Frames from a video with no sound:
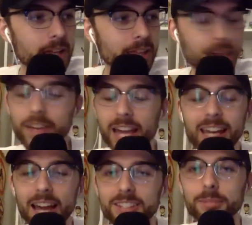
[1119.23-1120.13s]
they've got
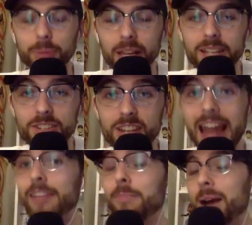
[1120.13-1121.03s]
guys in place.
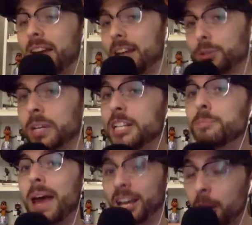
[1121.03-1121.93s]
And if Mountcastle heats
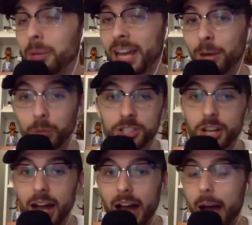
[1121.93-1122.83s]
back up again, which
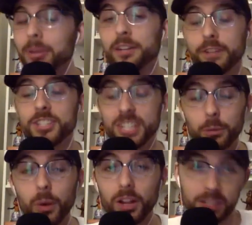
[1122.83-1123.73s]
I'm convinced he
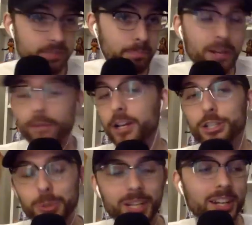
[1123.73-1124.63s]
will, he's been a very
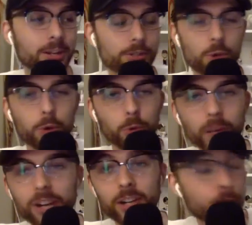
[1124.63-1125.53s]
streaky hitter his whole
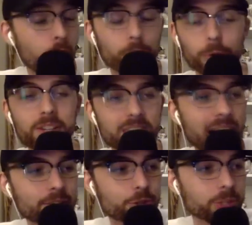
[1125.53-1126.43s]
career. He'll go on a crazy
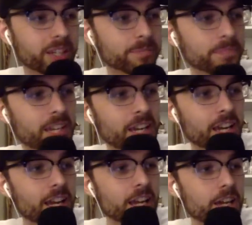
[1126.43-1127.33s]
hot streak.
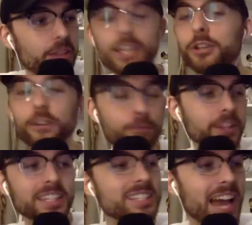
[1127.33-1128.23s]
Then you can
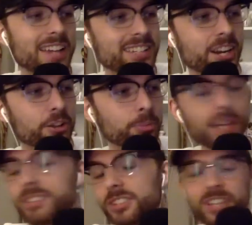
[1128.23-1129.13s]
fit these guys in other
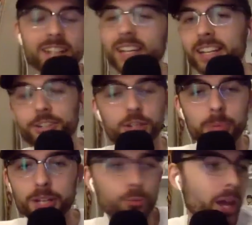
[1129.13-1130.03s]
places. Santander still
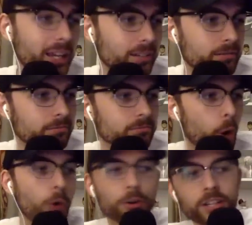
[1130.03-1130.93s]
plays right.
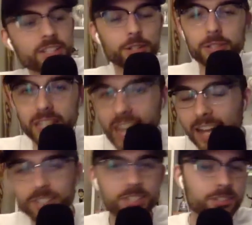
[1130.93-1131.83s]
O'Hearn can still
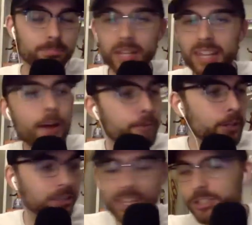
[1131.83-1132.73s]
DH, play the
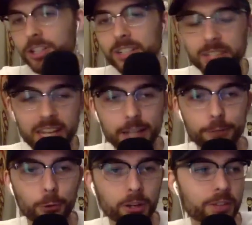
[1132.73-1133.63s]
outfield. Lester can DH
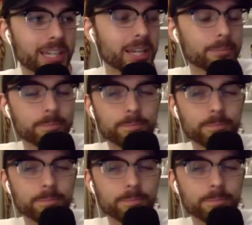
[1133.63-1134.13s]
for you if you need him.